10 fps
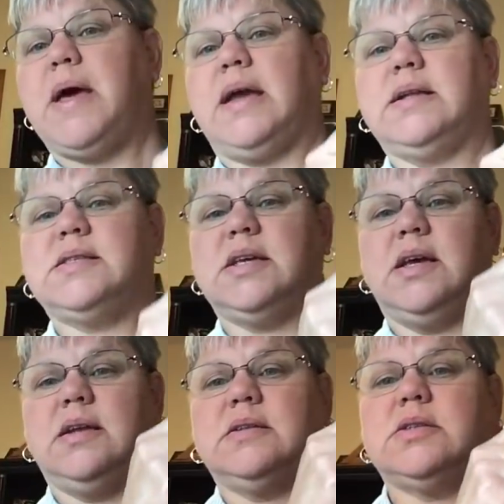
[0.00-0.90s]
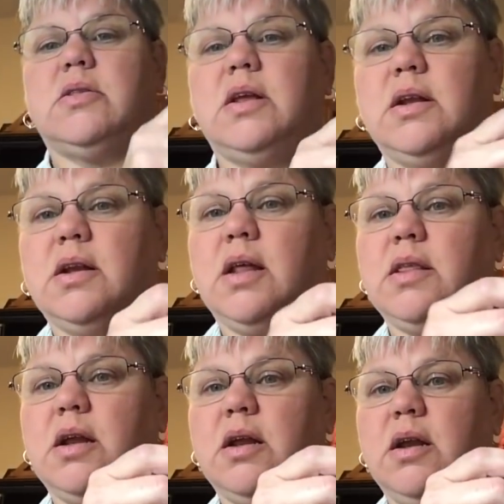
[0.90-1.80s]
bag it's in, so
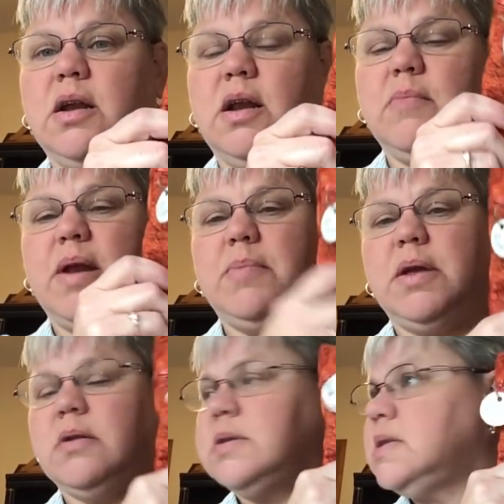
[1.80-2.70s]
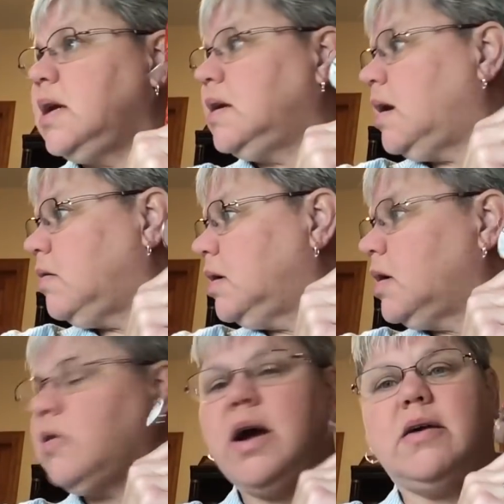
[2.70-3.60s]
that maybe it'll stand out in a
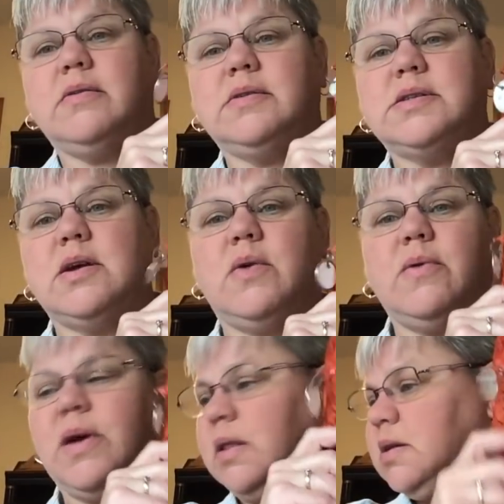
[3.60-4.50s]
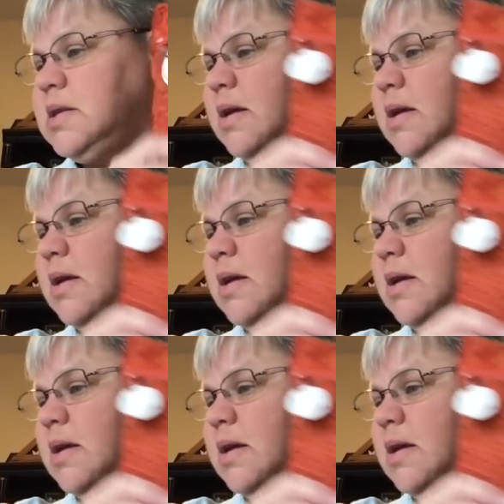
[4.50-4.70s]
crowd. So I went and looked